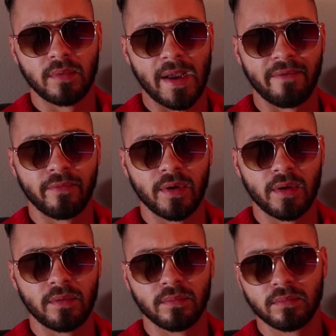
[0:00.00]

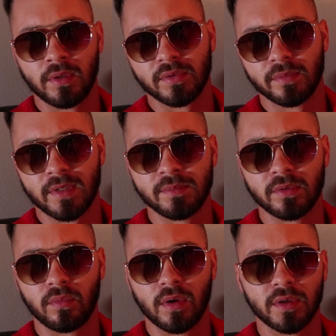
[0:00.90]
halfway, you know, sometimes
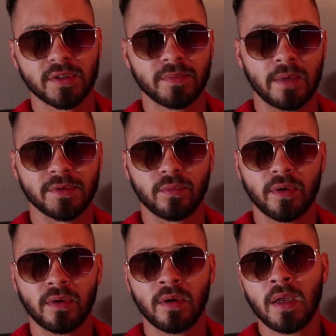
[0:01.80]
it would work, sometimes it
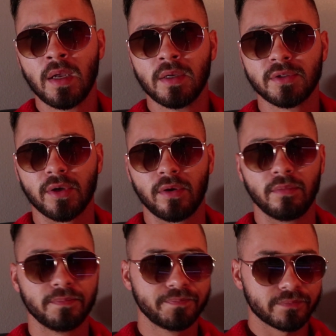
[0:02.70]
wouldn't.
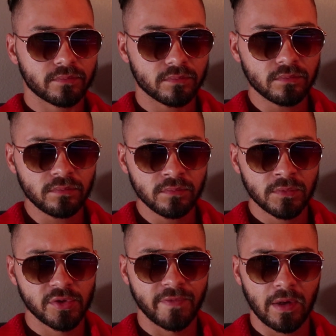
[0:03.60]
So
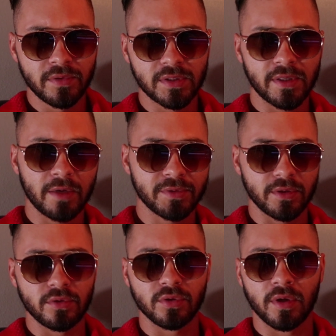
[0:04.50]
just follow these steps,
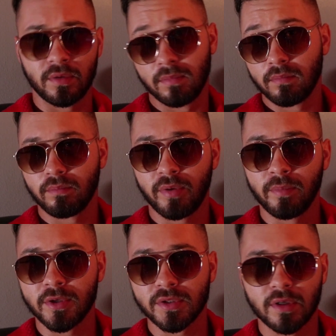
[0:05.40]
and
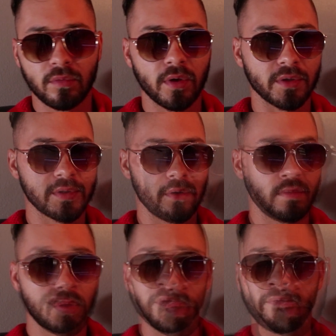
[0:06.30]
pretty much it's going to work.
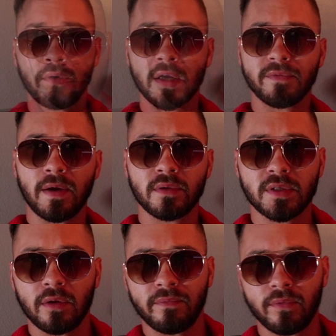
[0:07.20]
So if you guys found
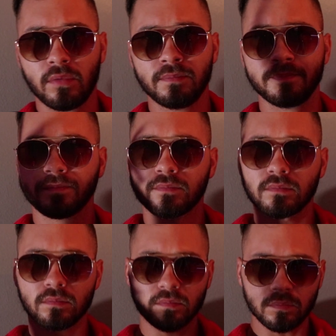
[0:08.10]
this helpful,
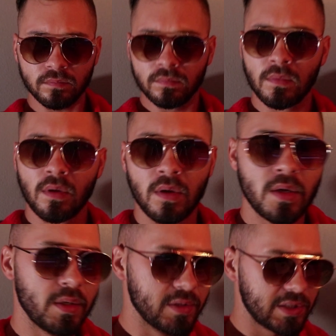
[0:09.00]

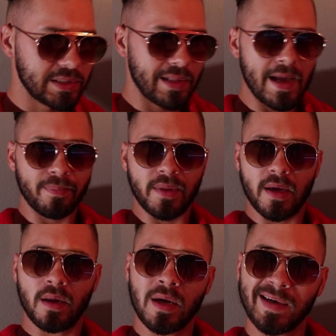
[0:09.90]
slap
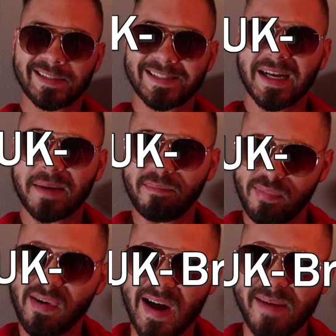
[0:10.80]
that
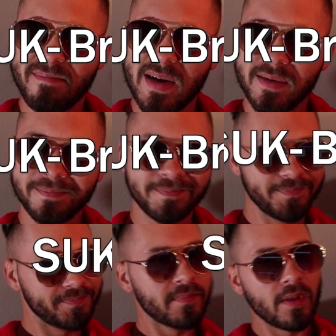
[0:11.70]
subscribe button
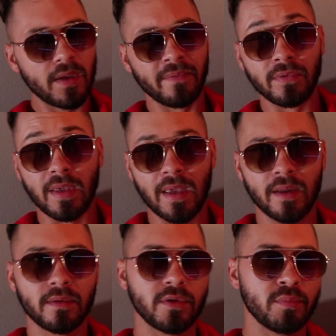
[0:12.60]
if you
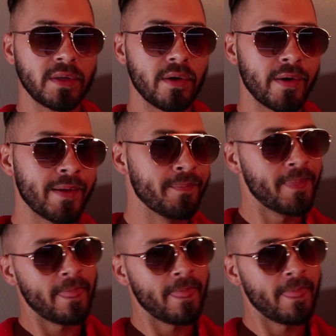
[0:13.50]
can. Do me dirty.